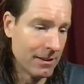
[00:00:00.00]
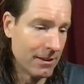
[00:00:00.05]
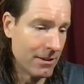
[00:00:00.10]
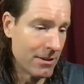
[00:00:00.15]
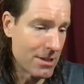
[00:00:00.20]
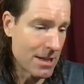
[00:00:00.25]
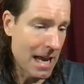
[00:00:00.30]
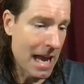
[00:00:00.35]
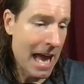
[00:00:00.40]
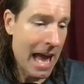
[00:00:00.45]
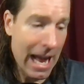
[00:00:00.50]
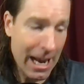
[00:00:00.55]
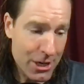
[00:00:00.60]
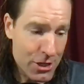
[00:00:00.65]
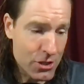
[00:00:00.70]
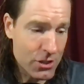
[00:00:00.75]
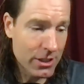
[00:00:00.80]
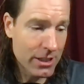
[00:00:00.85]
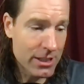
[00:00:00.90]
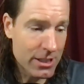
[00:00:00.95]
There's
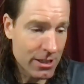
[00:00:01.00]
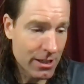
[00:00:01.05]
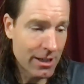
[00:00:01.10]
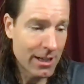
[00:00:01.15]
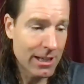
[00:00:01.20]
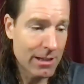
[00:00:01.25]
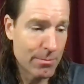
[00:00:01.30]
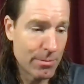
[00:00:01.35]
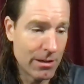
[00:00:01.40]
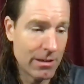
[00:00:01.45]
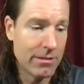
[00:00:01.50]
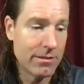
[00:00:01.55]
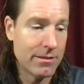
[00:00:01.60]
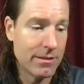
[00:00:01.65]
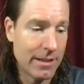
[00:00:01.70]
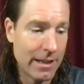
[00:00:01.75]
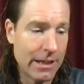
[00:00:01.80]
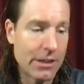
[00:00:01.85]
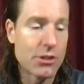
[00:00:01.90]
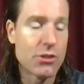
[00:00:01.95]
actually talk about
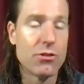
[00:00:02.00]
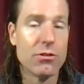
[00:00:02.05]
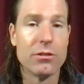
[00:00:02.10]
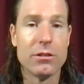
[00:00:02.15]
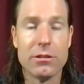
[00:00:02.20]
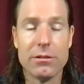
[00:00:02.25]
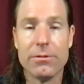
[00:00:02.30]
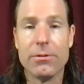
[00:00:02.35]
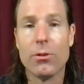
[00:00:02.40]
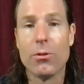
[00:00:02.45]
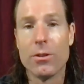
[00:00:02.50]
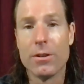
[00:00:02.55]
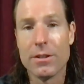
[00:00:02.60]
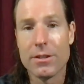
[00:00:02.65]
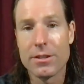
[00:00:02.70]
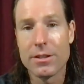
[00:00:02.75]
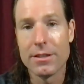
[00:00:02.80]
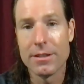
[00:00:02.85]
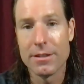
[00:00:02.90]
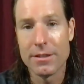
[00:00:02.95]
national
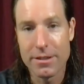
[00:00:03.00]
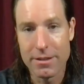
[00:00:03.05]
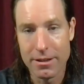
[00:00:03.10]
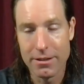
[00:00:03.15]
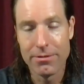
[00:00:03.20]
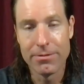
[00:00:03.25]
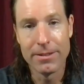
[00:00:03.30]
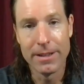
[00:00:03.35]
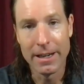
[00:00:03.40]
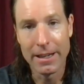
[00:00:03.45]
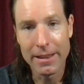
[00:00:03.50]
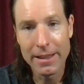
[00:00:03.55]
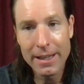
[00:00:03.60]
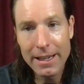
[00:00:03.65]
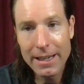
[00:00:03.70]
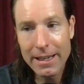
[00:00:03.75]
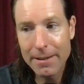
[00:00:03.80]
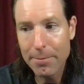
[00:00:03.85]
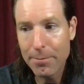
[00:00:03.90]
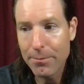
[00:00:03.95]
divorce and stuff like
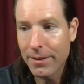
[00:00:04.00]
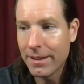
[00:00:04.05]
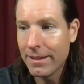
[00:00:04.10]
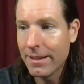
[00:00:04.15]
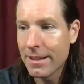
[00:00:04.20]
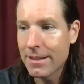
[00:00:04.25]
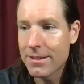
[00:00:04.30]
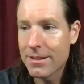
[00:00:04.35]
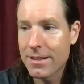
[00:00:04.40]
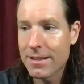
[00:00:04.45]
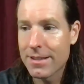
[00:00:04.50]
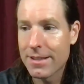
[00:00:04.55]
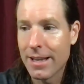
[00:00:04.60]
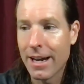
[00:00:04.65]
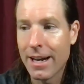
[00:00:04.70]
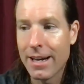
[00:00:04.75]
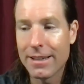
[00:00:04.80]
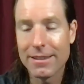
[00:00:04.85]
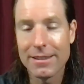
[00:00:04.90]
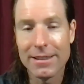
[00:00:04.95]
that, and that's just
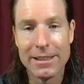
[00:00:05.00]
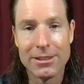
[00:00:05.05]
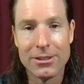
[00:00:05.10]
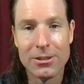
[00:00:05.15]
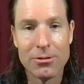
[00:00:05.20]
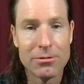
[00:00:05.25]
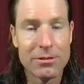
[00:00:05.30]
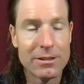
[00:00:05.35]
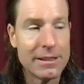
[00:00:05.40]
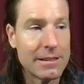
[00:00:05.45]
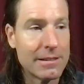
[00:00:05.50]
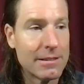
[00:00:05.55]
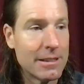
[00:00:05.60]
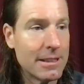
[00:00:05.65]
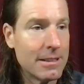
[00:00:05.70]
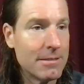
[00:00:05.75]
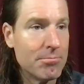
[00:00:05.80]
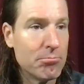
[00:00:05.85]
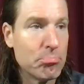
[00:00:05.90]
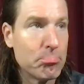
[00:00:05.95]
not. I don't think
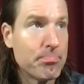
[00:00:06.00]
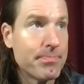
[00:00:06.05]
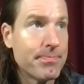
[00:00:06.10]
that.